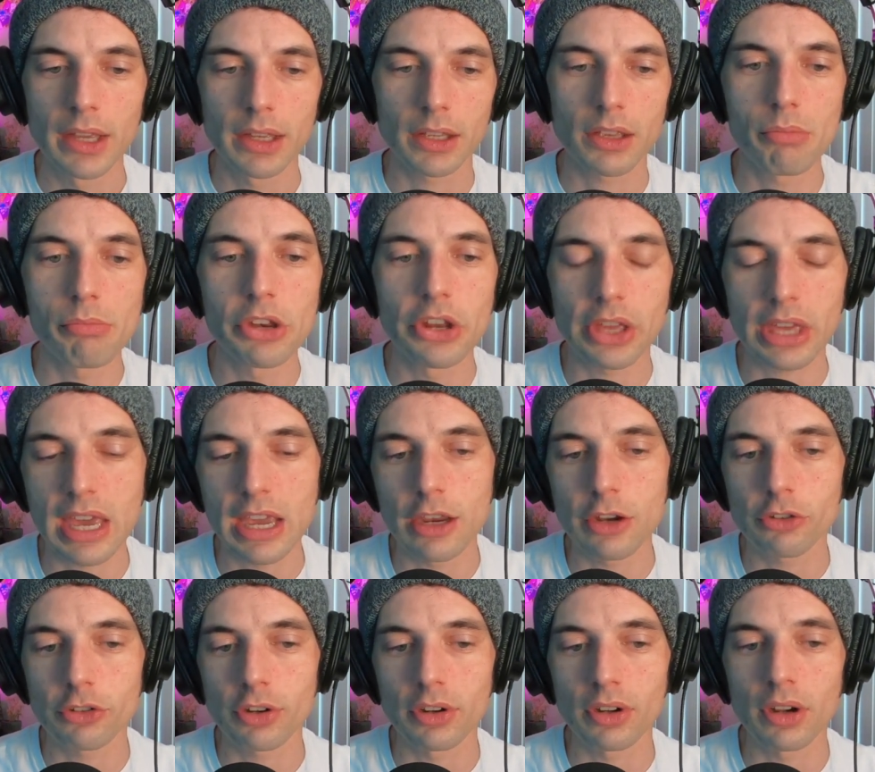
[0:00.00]

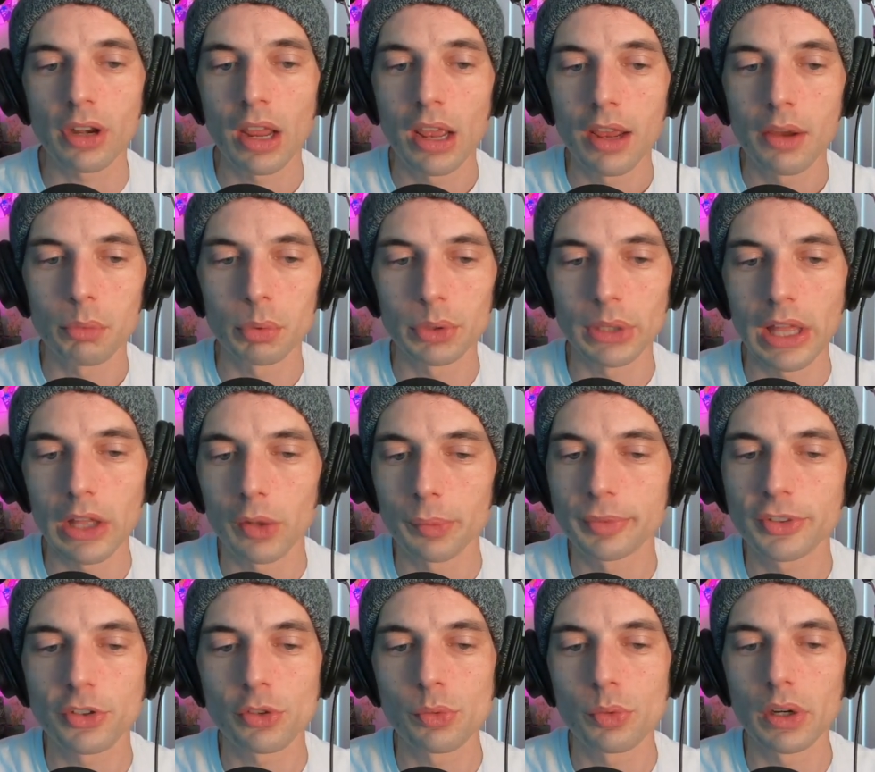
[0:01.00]
Communication will help
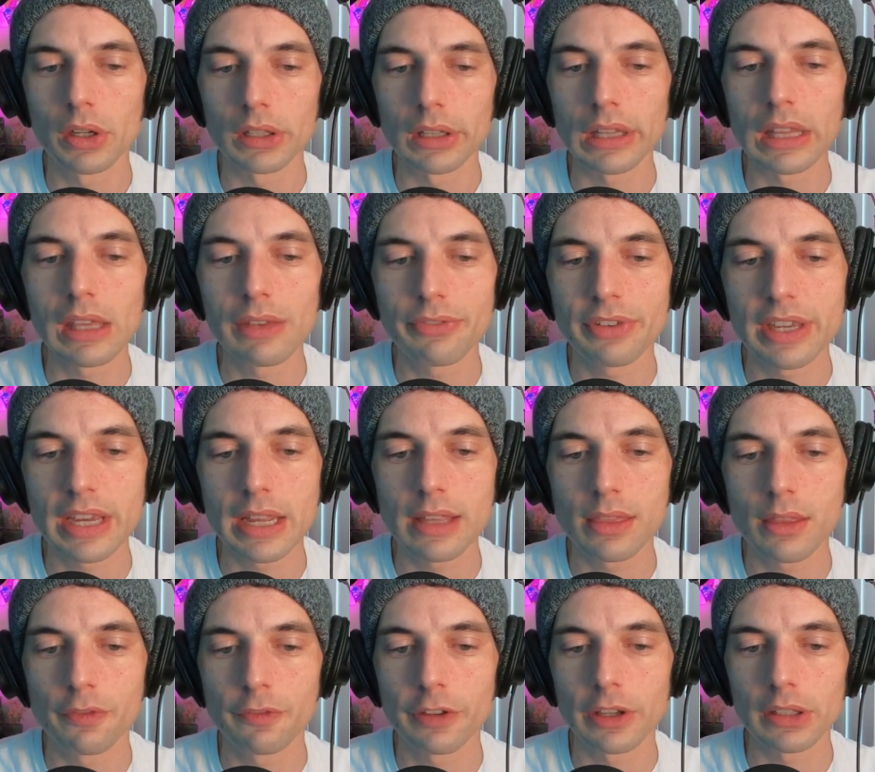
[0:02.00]
to alleviate
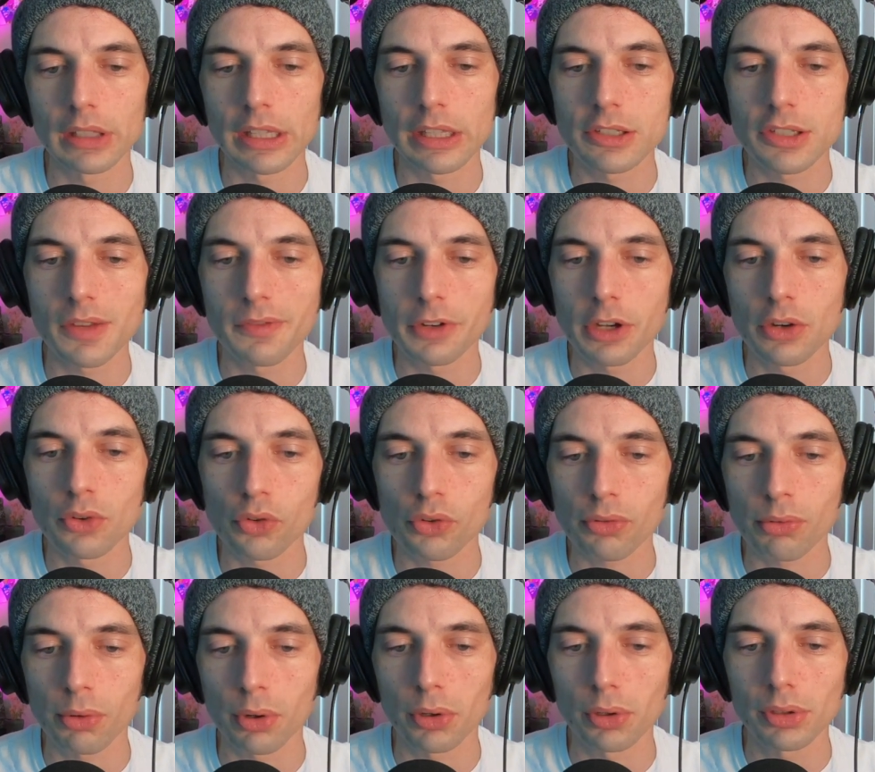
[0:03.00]
the feelings of
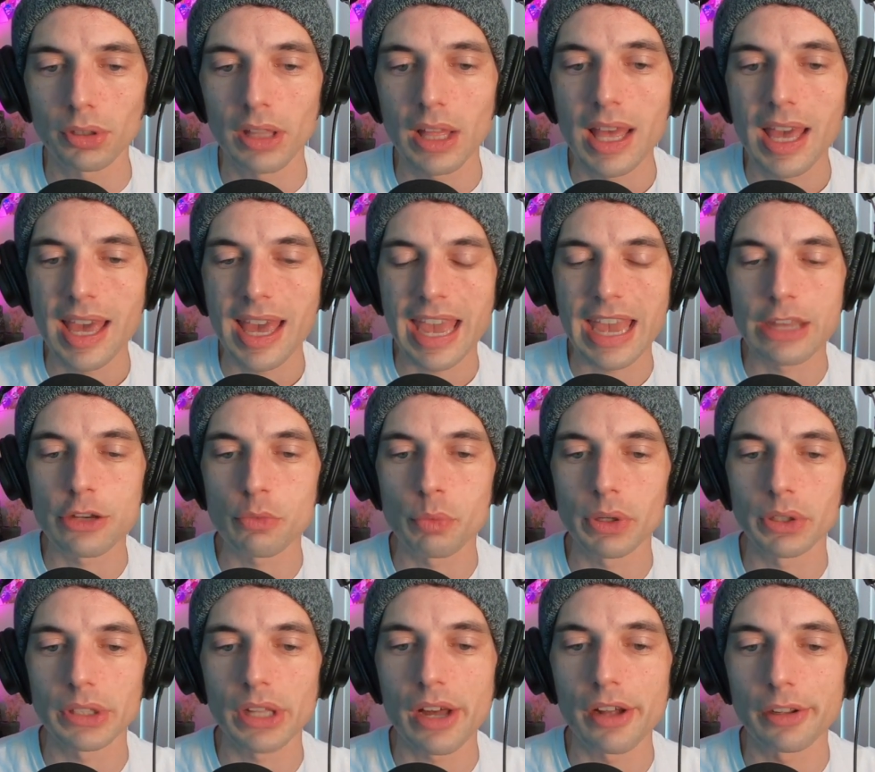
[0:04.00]
control and
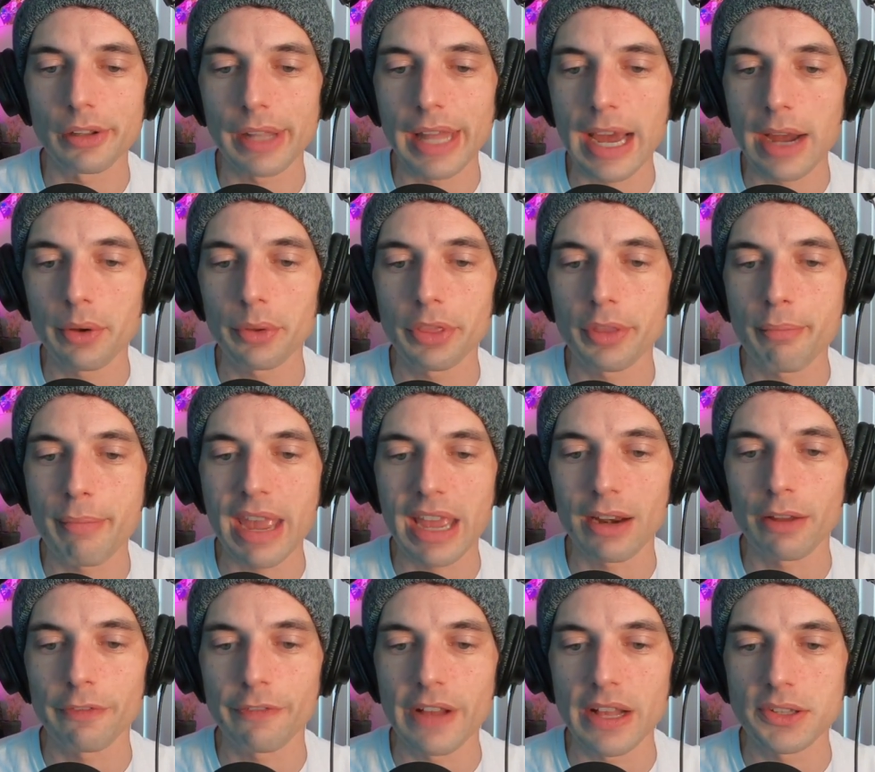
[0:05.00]
will allow the
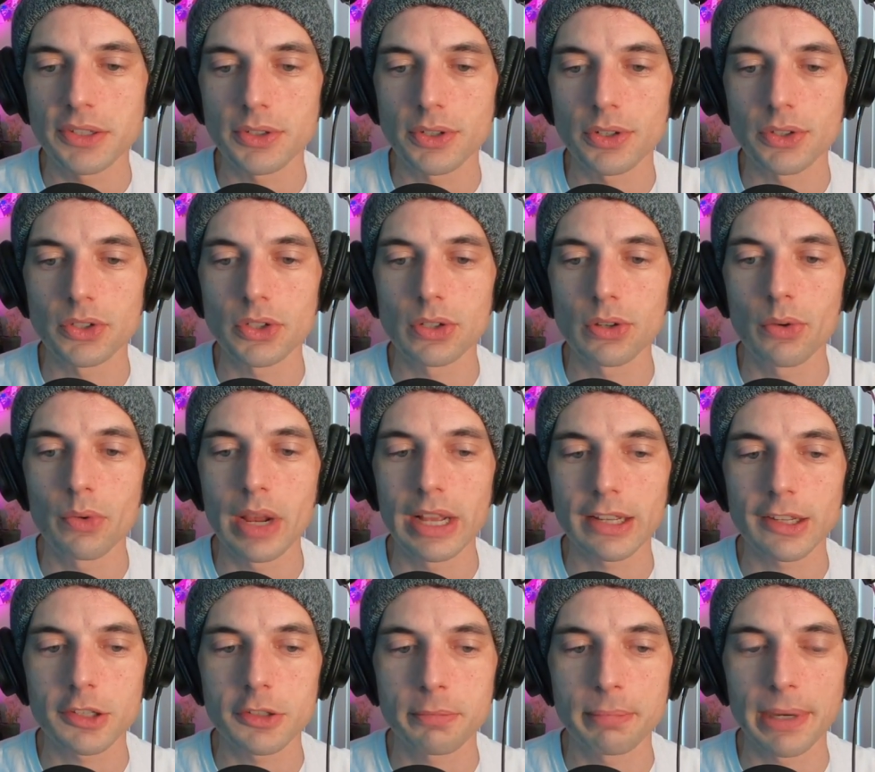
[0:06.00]
manifestor to
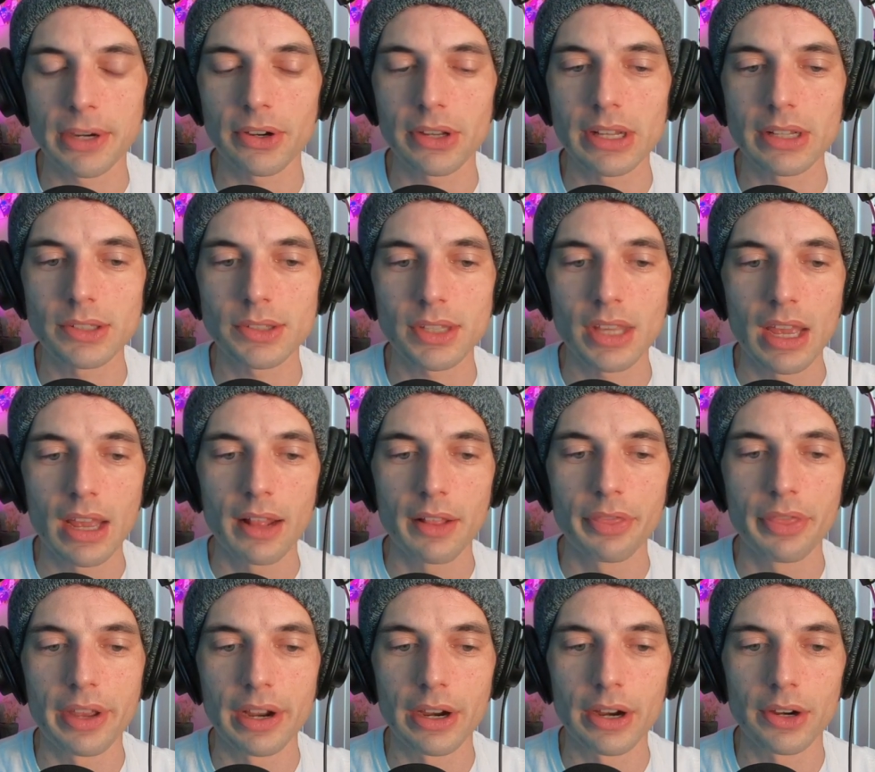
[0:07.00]
experience
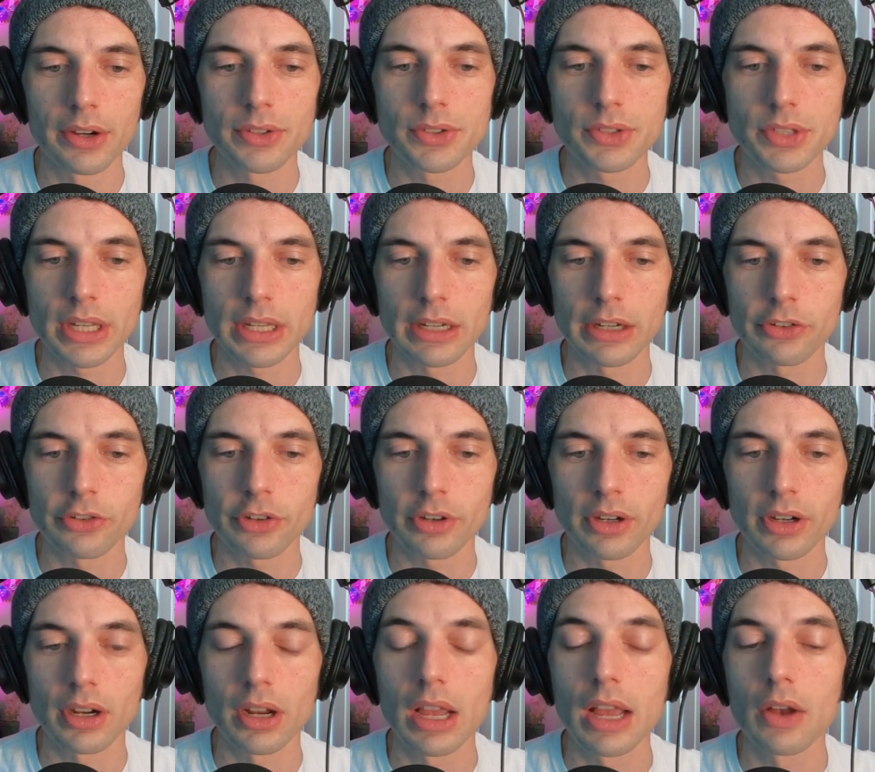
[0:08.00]
their
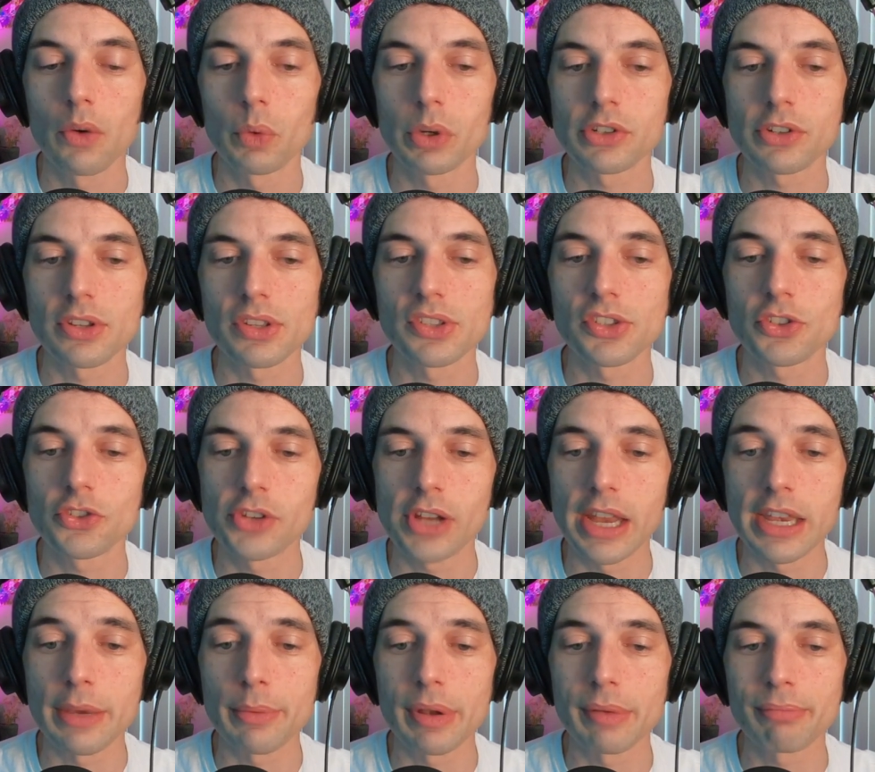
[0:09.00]
signature, which is
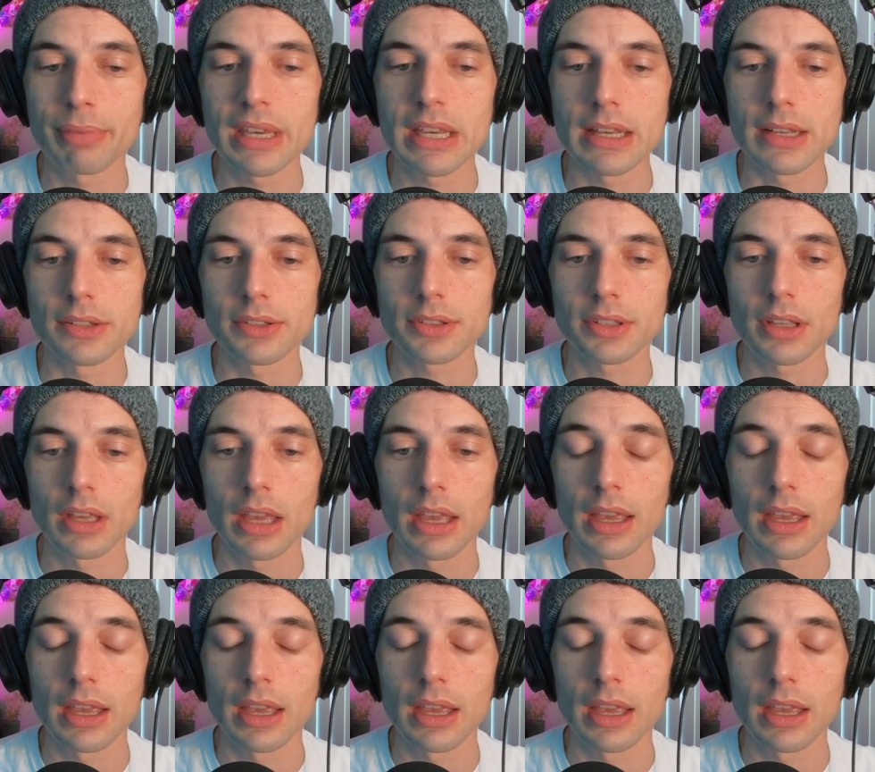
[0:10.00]
genuine peace.